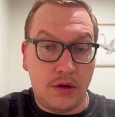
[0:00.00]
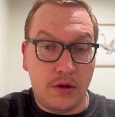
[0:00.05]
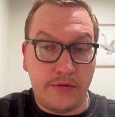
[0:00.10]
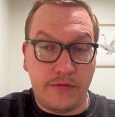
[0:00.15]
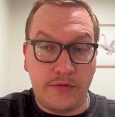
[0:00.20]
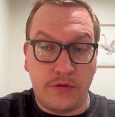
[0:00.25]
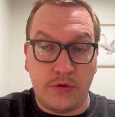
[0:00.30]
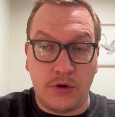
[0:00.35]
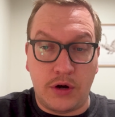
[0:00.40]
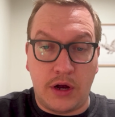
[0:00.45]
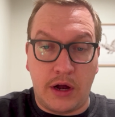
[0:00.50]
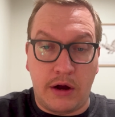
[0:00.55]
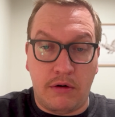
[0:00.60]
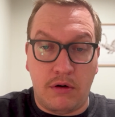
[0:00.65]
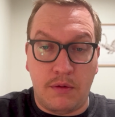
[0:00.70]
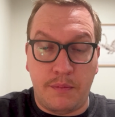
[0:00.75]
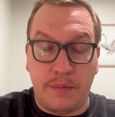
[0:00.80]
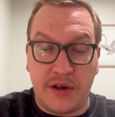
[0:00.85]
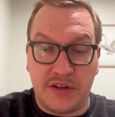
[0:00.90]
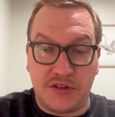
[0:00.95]
for
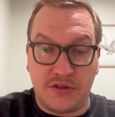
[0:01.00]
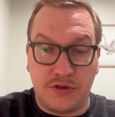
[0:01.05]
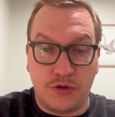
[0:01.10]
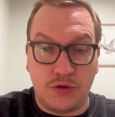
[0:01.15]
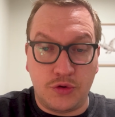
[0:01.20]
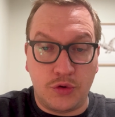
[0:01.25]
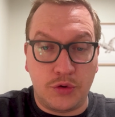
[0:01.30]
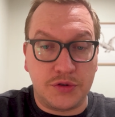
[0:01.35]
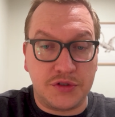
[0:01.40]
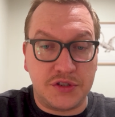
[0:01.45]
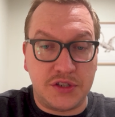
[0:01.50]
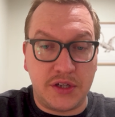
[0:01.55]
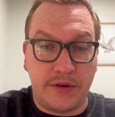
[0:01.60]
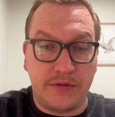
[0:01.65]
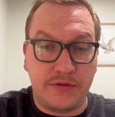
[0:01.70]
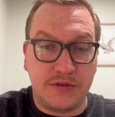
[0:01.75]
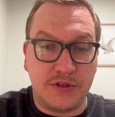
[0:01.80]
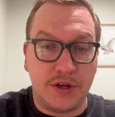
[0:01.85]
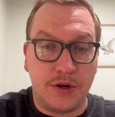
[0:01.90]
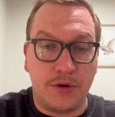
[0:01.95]
our pest control
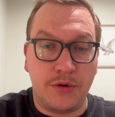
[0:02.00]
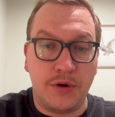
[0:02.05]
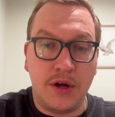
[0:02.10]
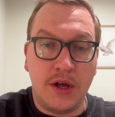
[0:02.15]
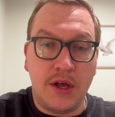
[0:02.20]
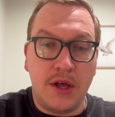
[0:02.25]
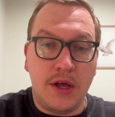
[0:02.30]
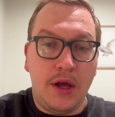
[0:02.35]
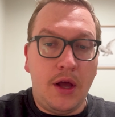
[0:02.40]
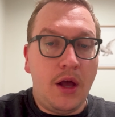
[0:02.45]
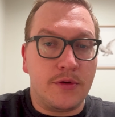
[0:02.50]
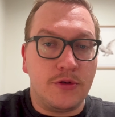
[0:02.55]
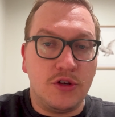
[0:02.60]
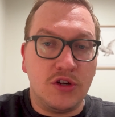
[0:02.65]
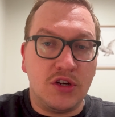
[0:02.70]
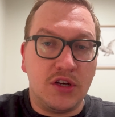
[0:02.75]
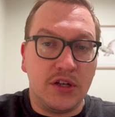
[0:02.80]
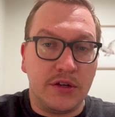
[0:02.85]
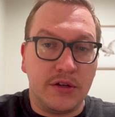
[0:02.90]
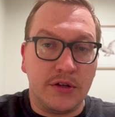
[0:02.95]
stuff. So you
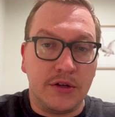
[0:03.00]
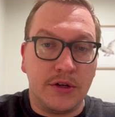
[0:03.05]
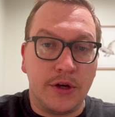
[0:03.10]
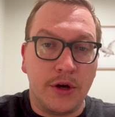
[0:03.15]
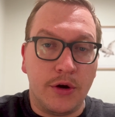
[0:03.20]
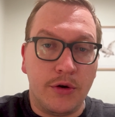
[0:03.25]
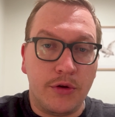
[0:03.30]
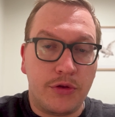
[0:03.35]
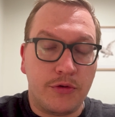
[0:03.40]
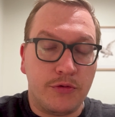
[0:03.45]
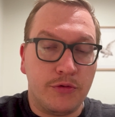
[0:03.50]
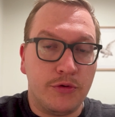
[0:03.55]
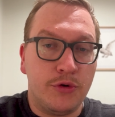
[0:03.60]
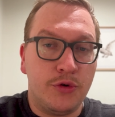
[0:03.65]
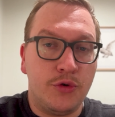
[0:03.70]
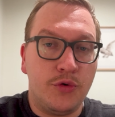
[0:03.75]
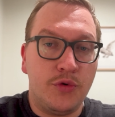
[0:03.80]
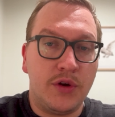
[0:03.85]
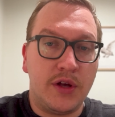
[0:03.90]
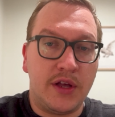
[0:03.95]
can go
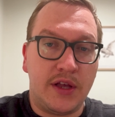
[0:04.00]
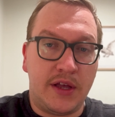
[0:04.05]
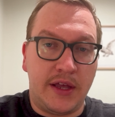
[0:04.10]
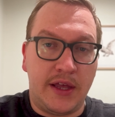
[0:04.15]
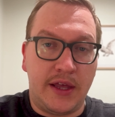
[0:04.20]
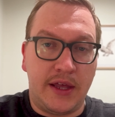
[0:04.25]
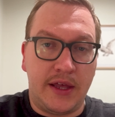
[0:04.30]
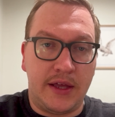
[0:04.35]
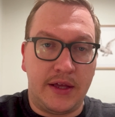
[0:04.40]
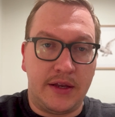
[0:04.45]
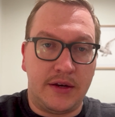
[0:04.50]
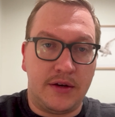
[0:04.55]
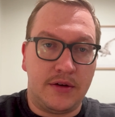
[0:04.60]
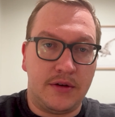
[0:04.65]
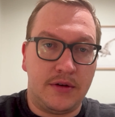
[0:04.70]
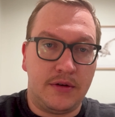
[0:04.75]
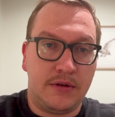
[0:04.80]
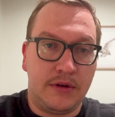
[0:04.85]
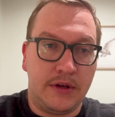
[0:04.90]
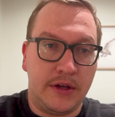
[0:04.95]
through, and
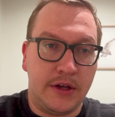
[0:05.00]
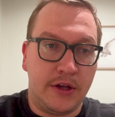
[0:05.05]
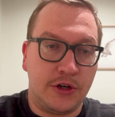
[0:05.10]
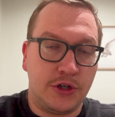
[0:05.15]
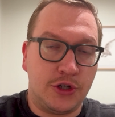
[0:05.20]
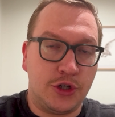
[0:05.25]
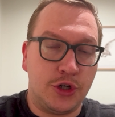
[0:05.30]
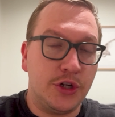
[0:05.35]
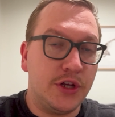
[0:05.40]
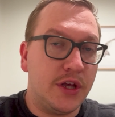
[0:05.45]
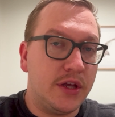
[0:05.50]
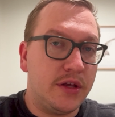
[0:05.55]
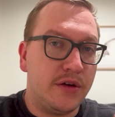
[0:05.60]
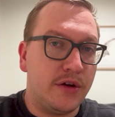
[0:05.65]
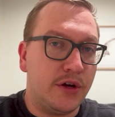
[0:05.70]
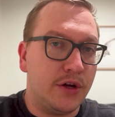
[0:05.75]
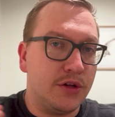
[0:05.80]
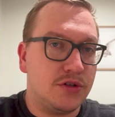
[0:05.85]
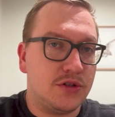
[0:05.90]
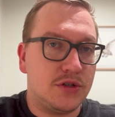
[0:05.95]
it should give you a
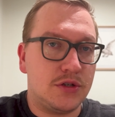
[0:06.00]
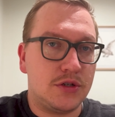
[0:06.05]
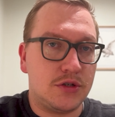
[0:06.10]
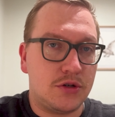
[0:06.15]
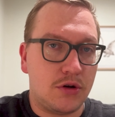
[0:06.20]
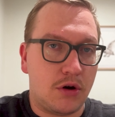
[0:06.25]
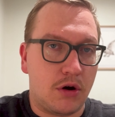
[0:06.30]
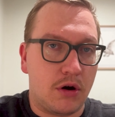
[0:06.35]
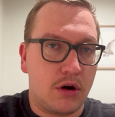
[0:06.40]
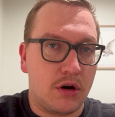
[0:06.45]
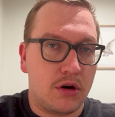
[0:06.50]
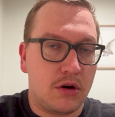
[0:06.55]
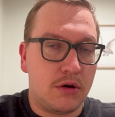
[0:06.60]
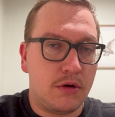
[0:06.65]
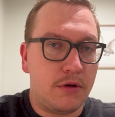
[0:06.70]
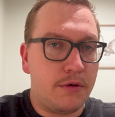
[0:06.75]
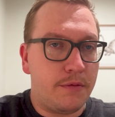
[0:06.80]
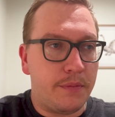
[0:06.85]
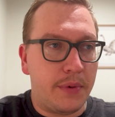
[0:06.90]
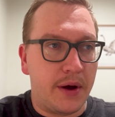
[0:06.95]
good start
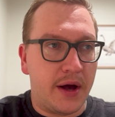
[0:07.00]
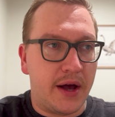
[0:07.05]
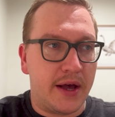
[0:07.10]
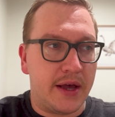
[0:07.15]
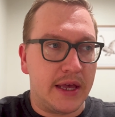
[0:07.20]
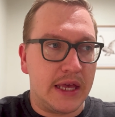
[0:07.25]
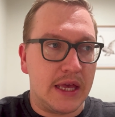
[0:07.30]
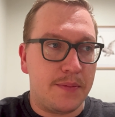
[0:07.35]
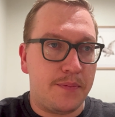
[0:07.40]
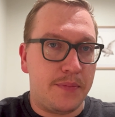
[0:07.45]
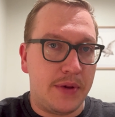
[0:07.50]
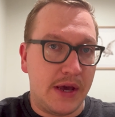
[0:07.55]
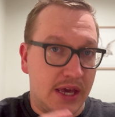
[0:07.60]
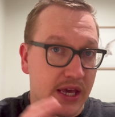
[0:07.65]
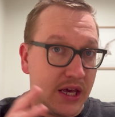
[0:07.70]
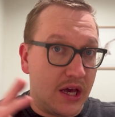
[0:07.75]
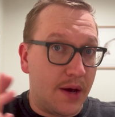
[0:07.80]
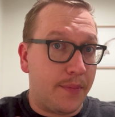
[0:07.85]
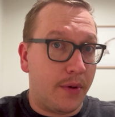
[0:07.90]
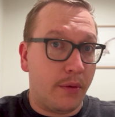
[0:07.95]
by it
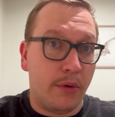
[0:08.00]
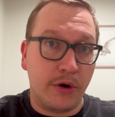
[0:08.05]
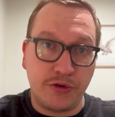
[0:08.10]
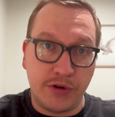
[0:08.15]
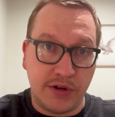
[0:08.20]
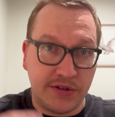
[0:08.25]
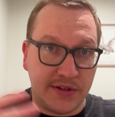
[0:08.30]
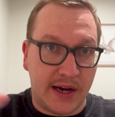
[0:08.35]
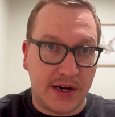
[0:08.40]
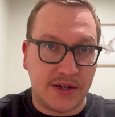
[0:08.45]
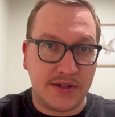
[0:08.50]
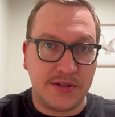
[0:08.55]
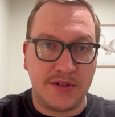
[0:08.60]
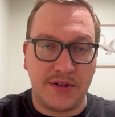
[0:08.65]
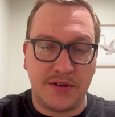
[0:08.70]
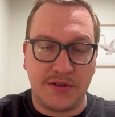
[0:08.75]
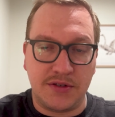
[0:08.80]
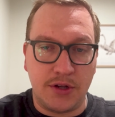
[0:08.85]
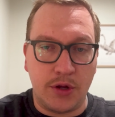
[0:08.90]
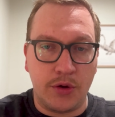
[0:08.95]
picking up on what transactions
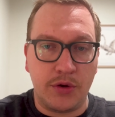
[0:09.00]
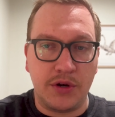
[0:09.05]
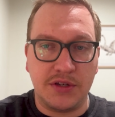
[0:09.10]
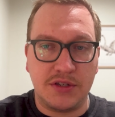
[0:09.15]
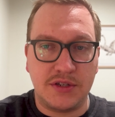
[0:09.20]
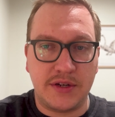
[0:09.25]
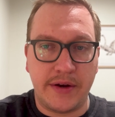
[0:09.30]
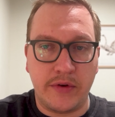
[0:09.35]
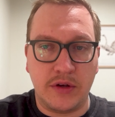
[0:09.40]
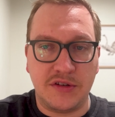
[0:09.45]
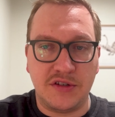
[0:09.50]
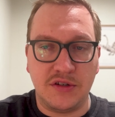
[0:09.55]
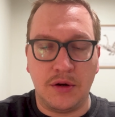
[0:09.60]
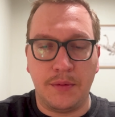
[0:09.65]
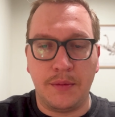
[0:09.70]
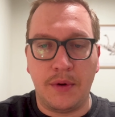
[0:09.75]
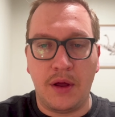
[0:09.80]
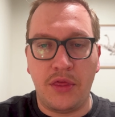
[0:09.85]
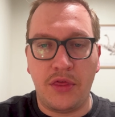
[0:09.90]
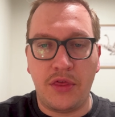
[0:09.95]
it's noticed every single
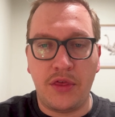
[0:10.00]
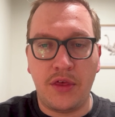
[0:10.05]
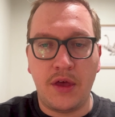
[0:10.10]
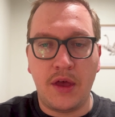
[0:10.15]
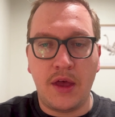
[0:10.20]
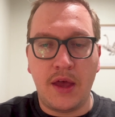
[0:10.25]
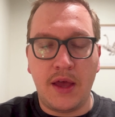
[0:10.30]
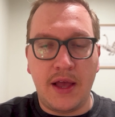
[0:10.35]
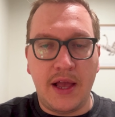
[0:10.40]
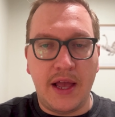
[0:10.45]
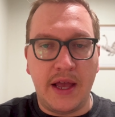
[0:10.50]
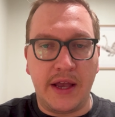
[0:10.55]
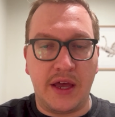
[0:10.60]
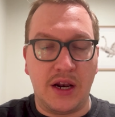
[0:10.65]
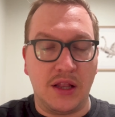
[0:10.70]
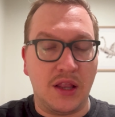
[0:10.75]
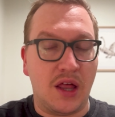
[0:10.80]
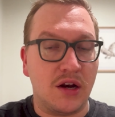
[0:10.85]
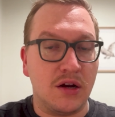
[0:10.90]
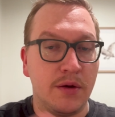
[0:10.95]
month and get
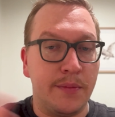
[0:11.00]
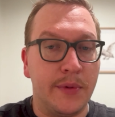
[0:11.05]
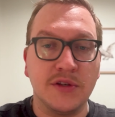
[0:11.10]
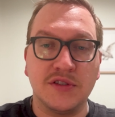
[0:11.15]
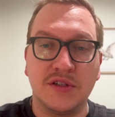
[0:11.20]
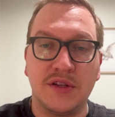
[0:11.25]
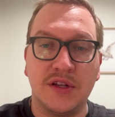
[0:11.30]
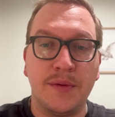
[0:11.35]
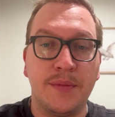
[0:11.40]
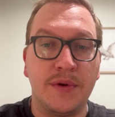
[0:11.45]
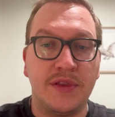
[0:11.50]
a lot of your bills in there.